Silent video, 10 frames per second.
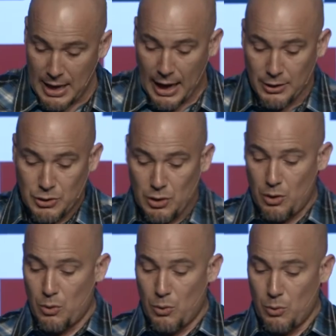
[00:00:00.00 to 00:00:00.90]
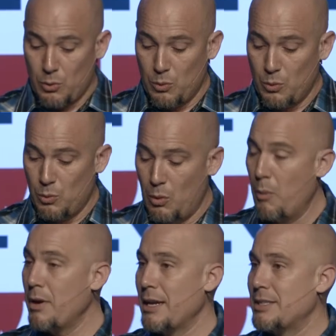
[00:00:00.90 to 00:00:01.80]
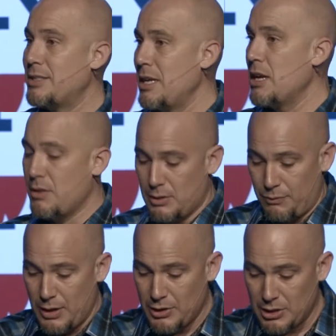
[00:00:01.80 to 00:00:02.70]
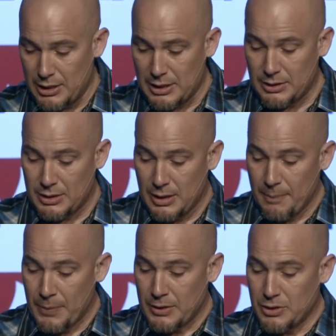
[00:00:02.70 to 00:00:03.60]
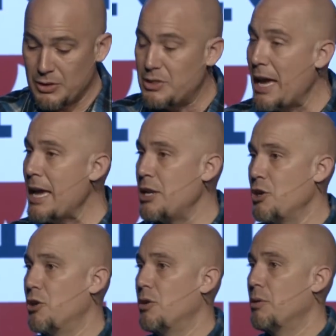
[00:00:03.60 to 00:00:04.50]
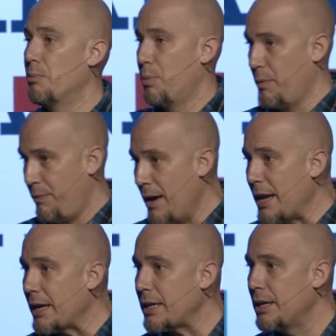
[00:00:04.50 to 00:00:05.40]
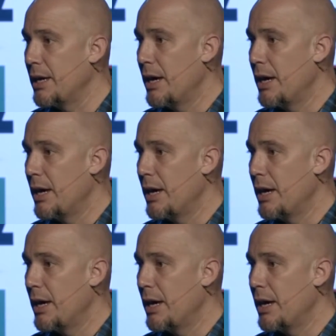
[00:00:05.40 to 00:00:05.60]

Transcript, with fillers: And so what we're going to see in this vision is to Daniel prophetic.